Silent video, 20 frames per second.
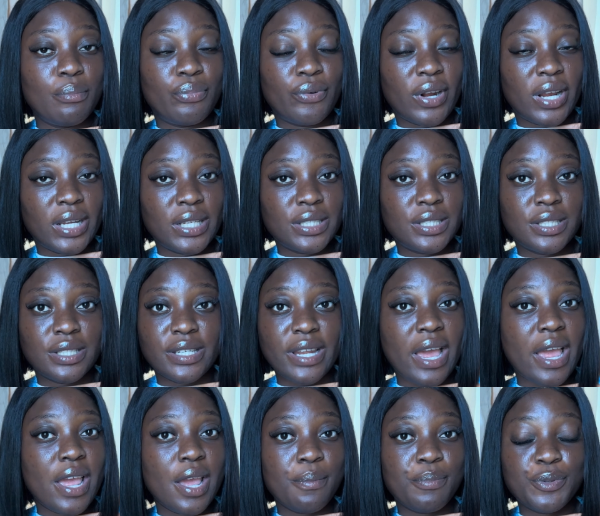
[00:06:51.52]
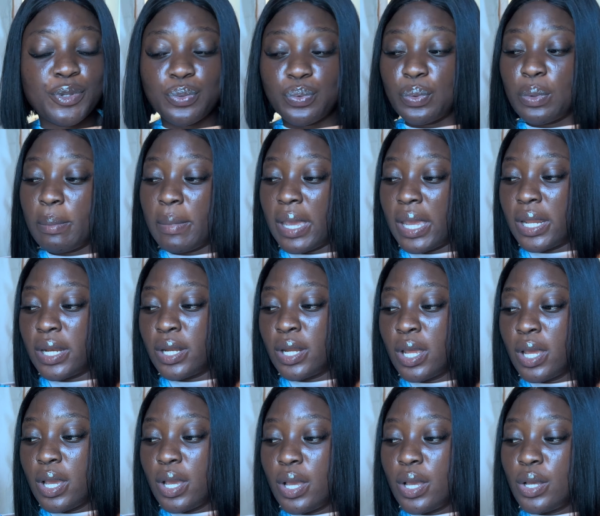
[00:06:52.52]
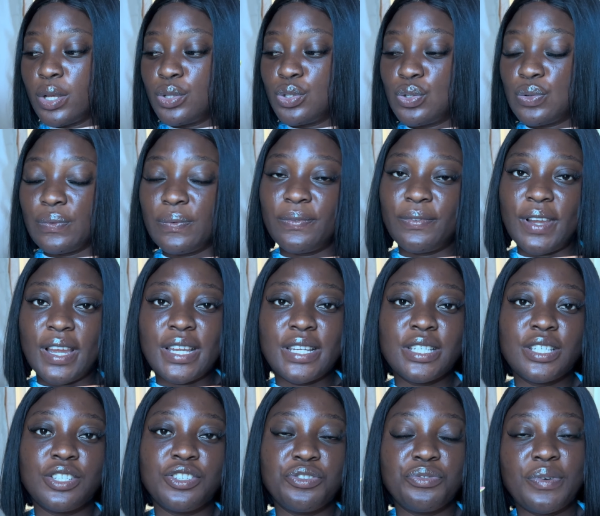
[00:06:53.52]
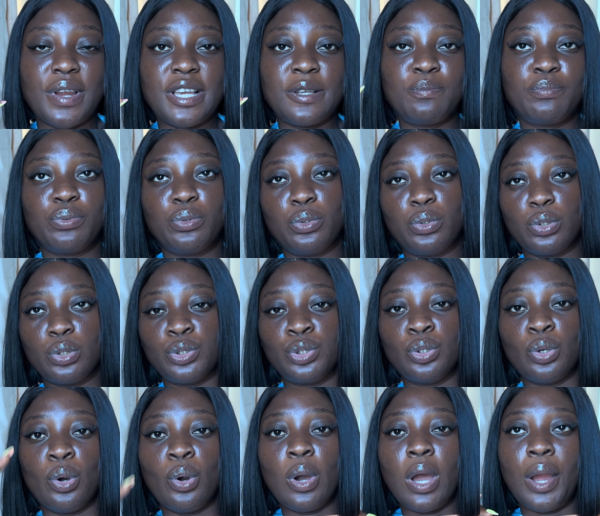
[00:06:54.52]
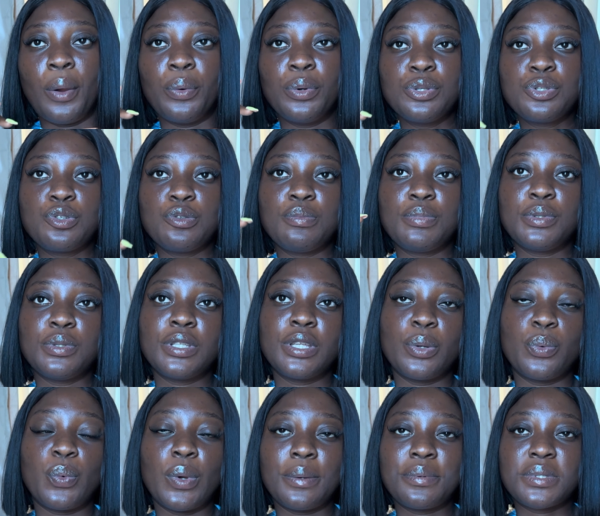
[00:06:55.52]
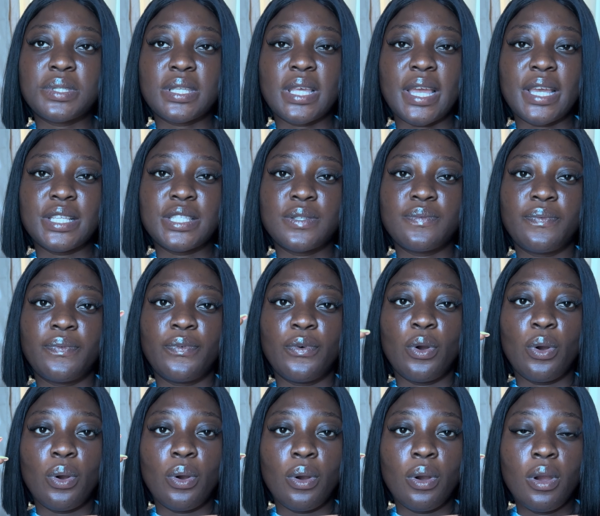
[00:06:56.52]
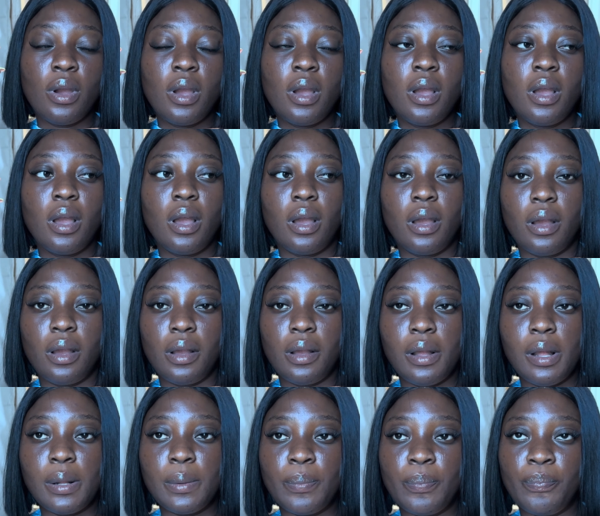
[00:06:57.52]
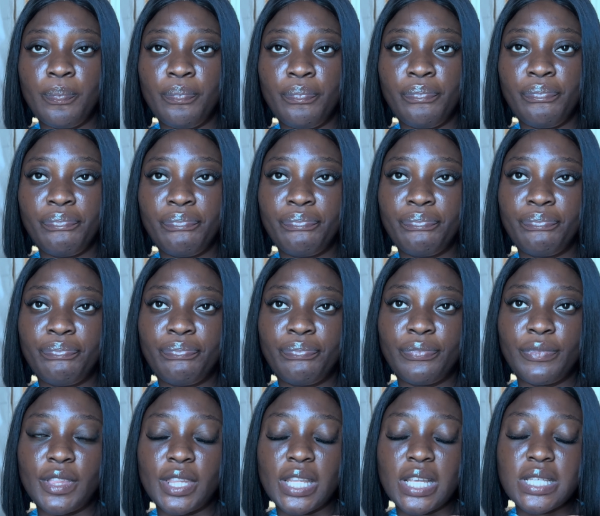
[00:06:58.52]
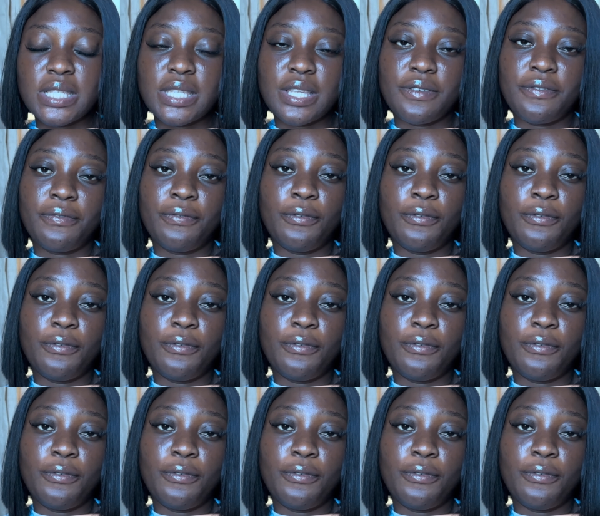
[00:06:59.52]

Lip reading: brand that helps women to find the right products, or I want to build a website for um let's say